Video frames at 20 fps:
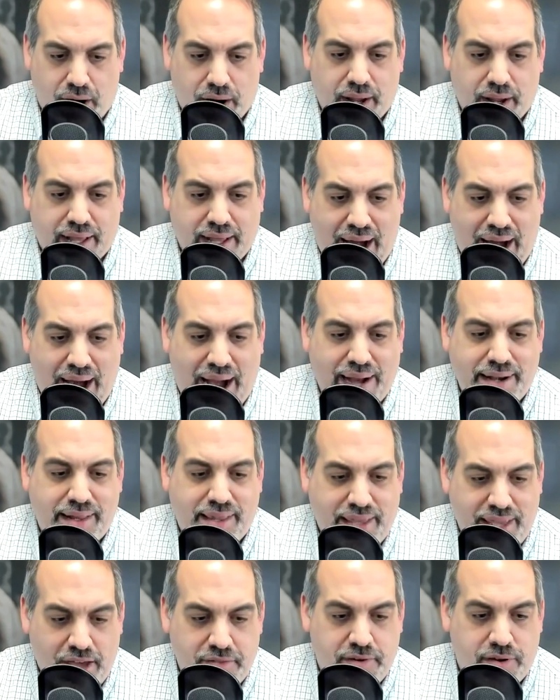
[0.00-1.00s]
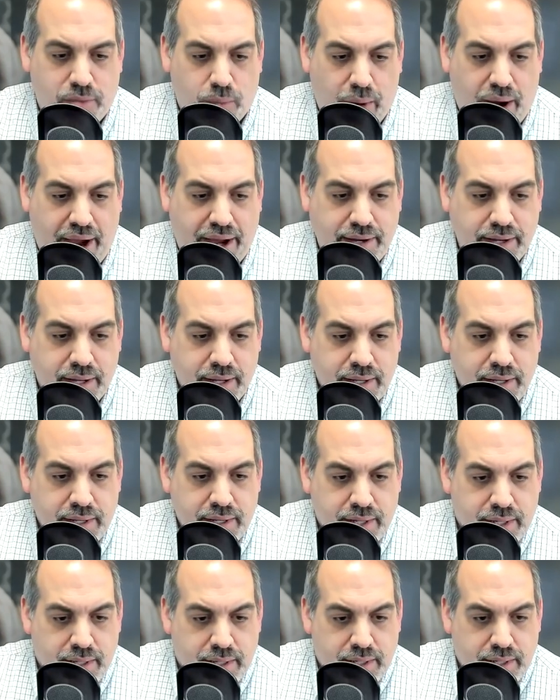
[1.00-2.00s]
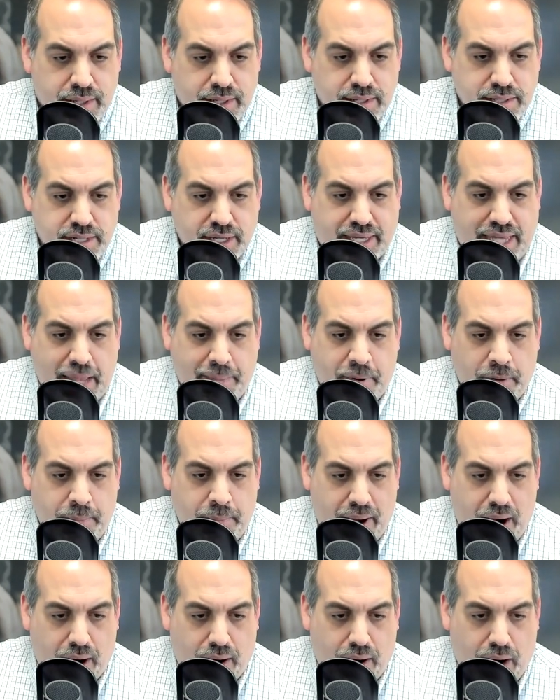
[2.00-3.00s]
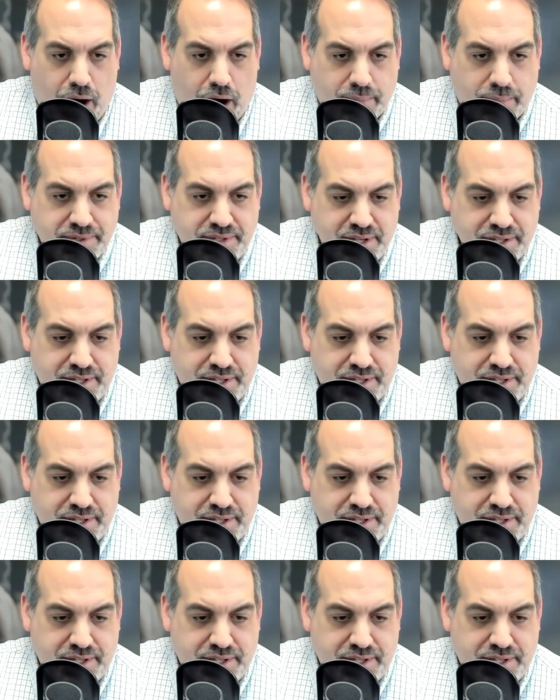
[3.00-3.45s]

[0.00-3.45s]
our God-given right to keep and bear arms.